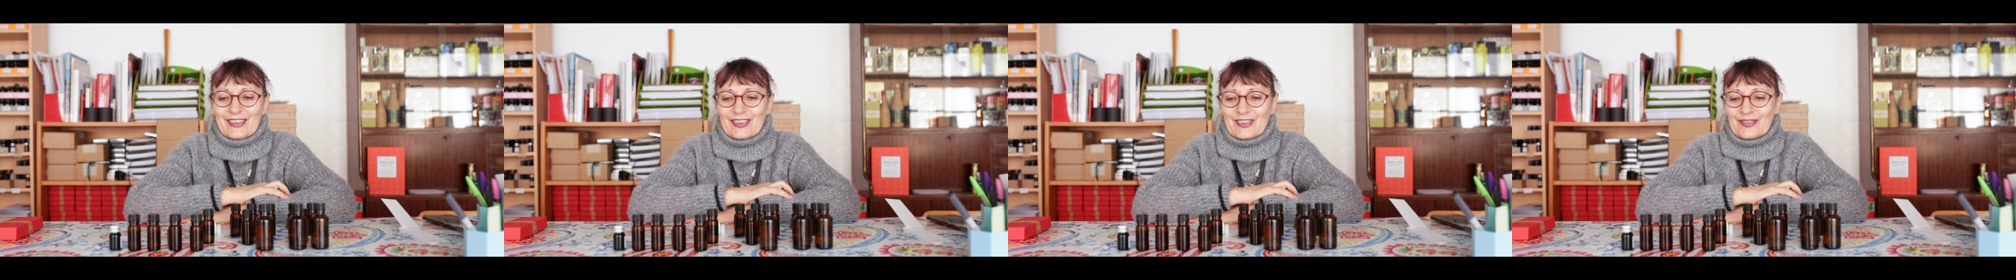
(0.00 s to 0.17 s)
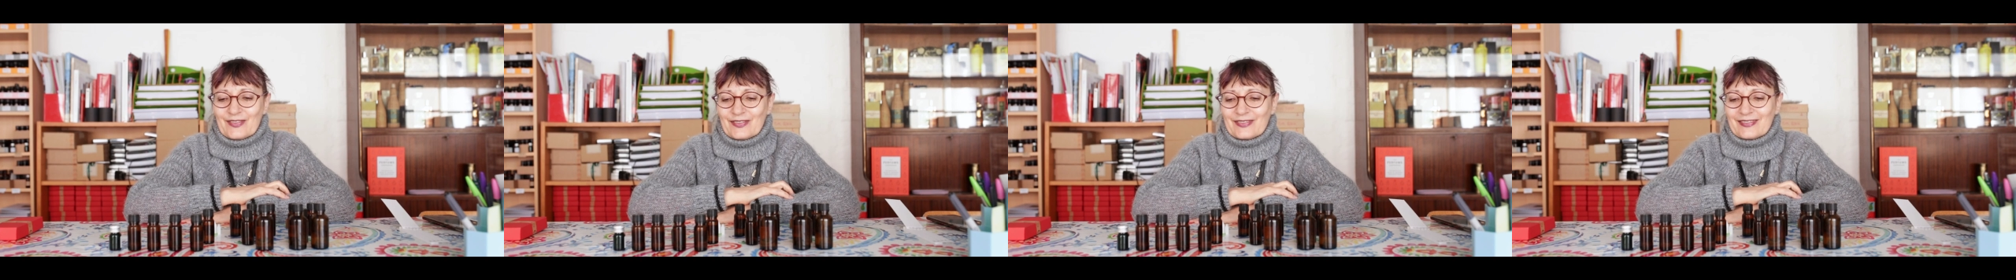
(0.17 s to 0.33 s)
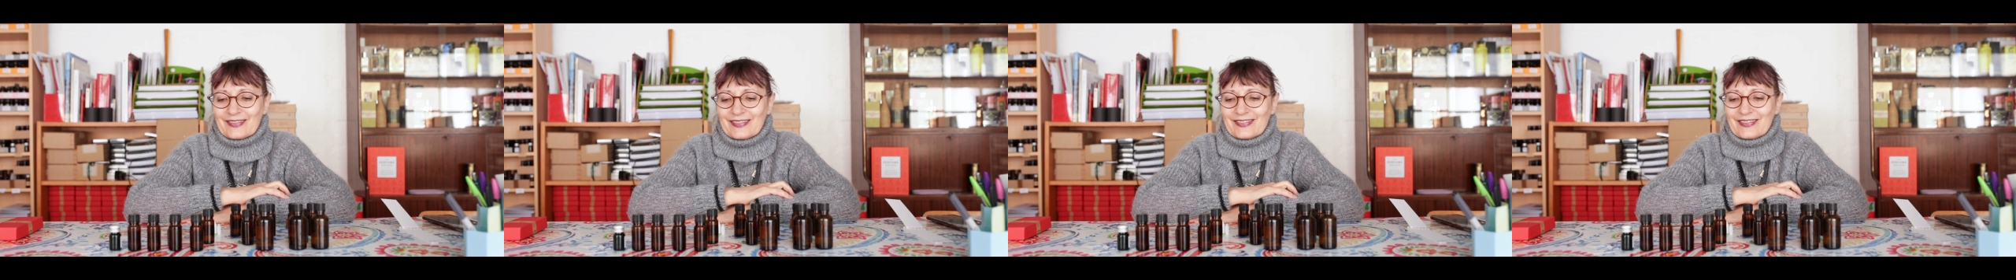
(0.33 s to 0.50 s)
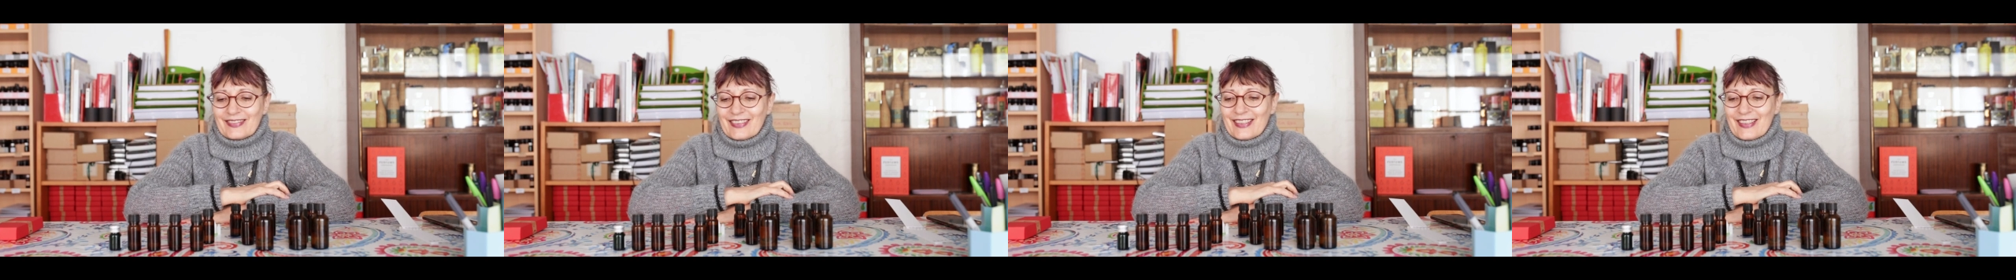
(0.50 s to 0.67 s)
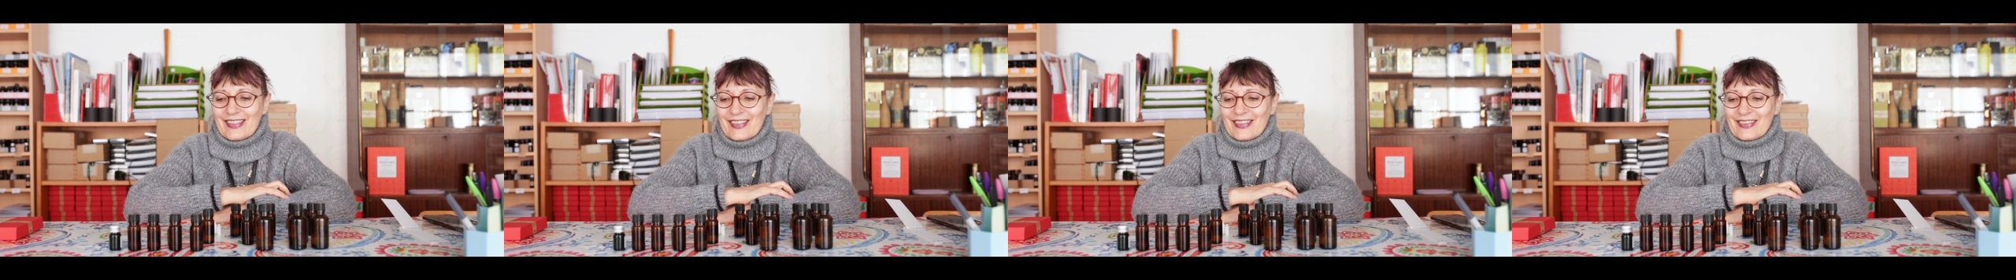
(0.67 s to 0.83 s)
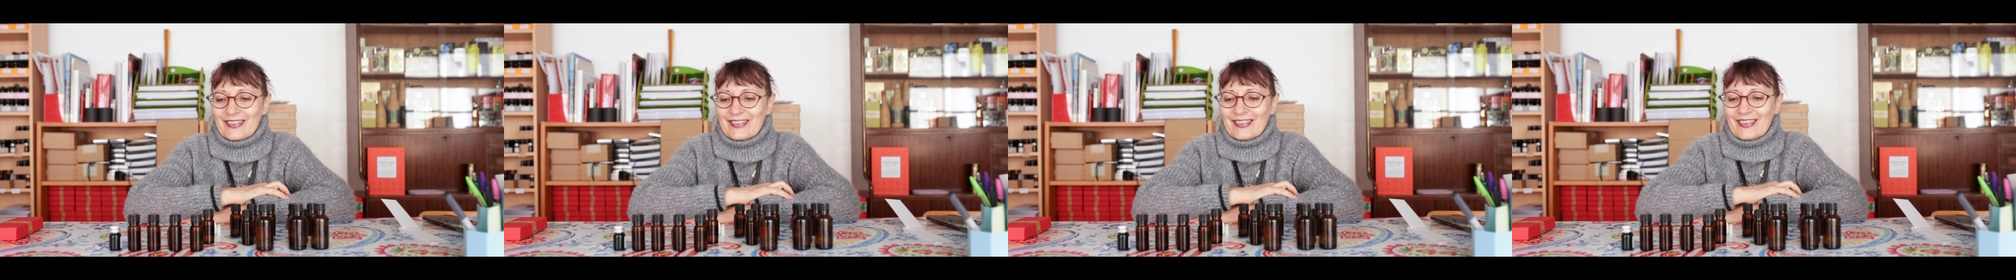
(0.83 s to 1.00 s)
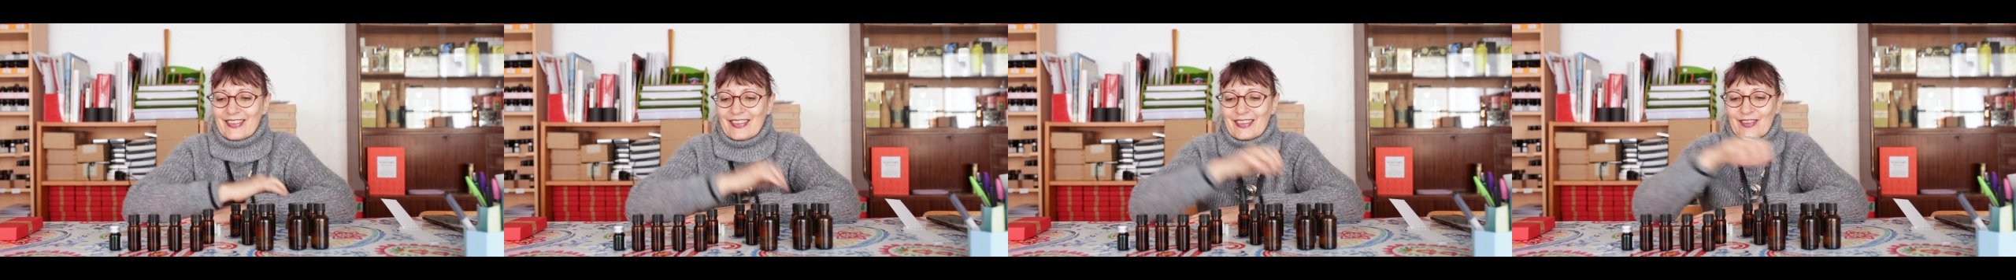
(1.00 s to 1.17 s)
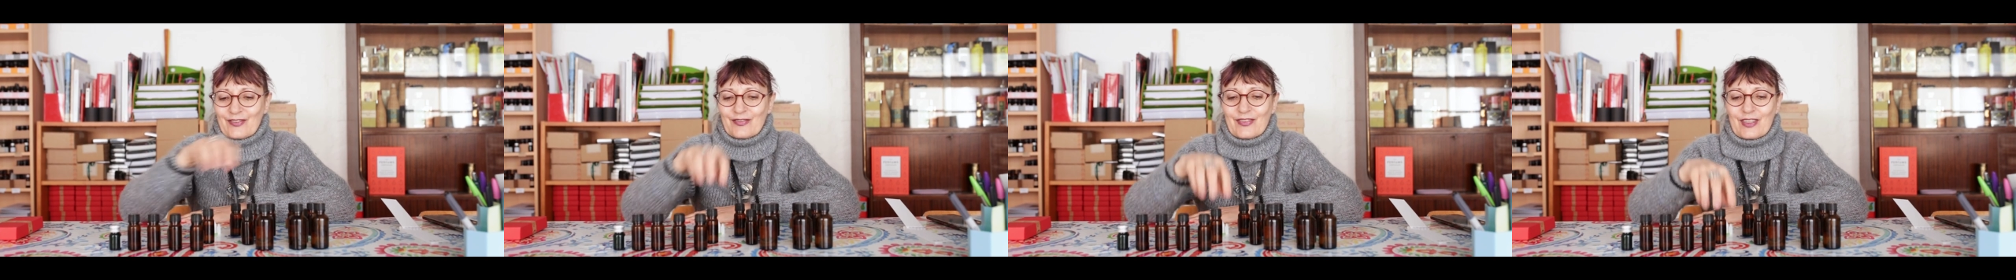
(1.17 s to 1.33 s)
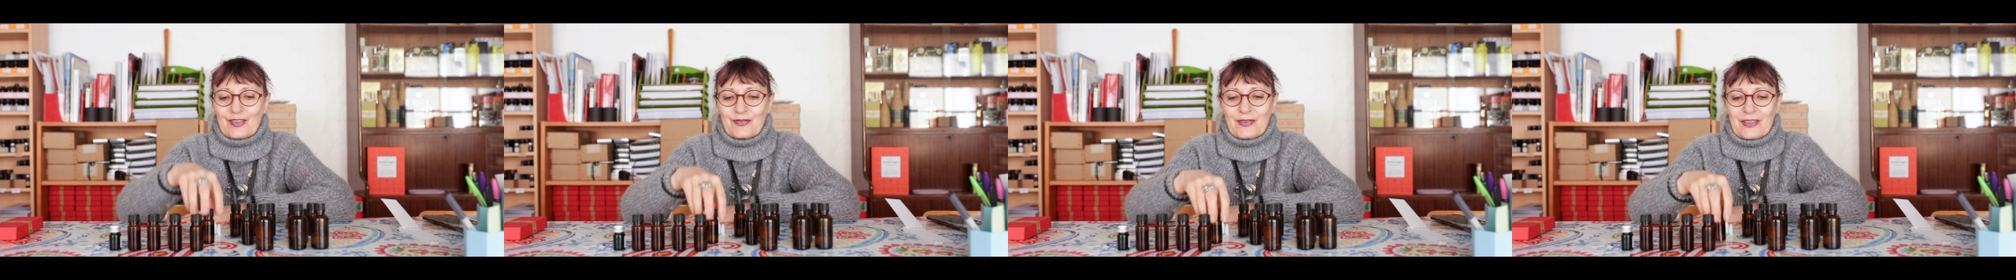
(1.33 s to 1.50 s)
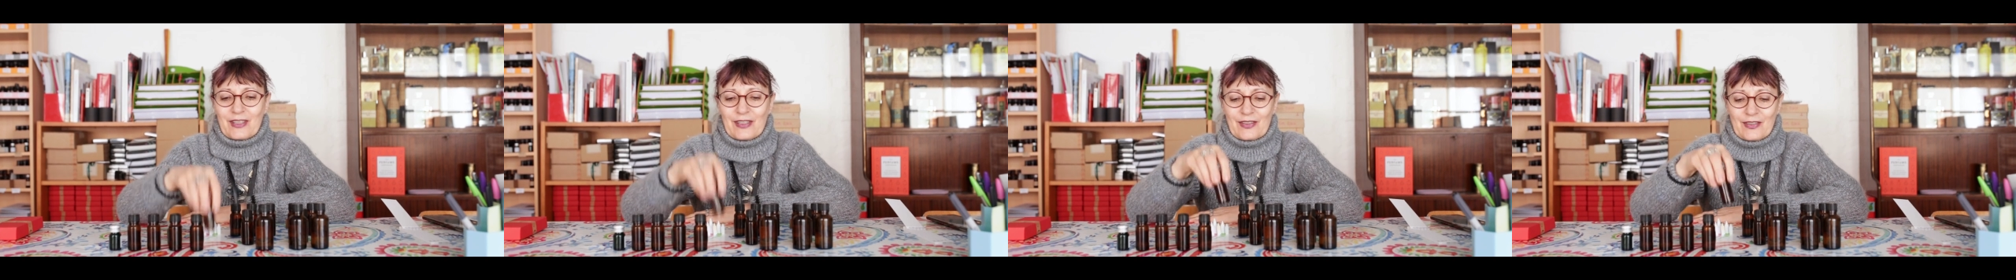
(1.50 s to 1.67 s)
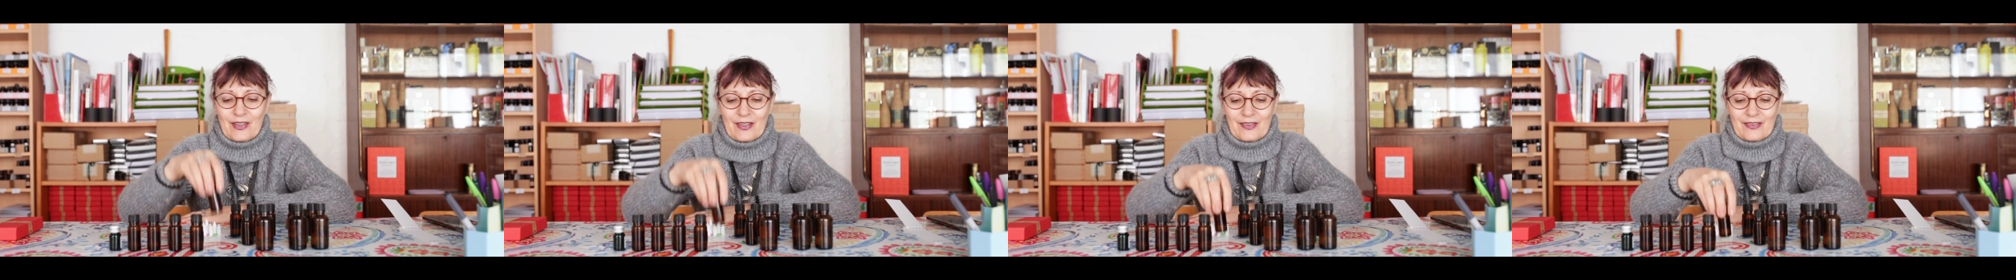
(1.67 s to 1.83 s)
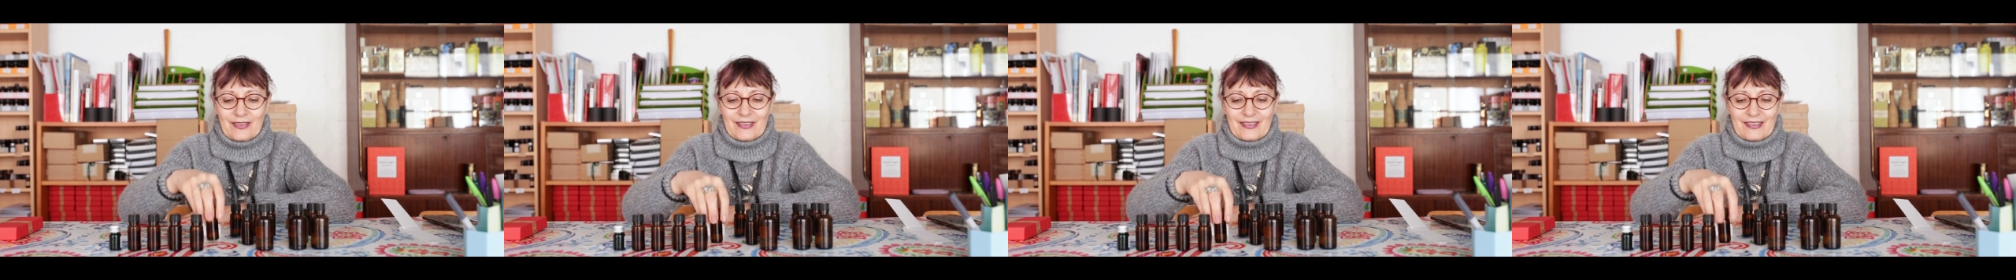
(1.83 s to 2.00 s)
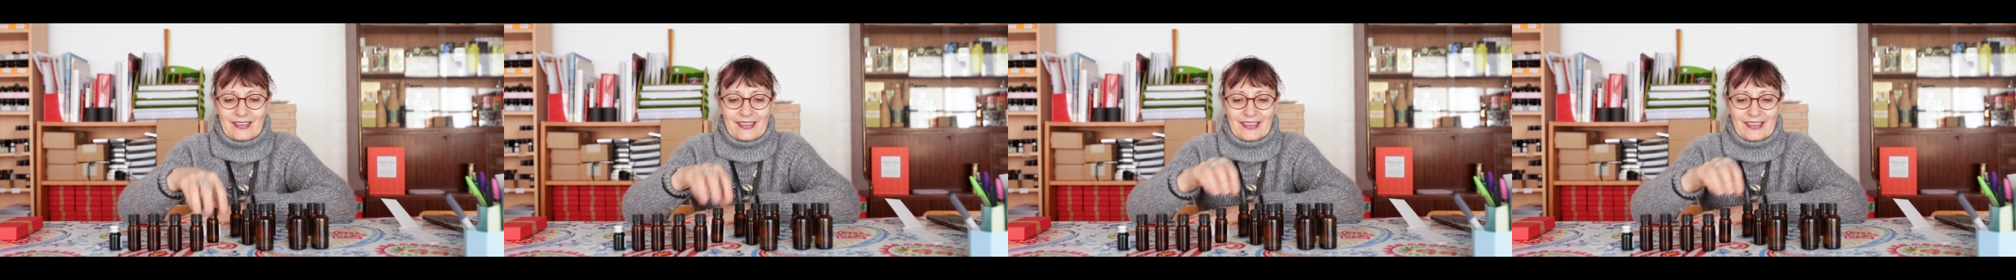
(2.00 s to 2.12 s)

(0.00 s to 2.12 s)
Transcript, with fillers: well, uh, in Massapequito.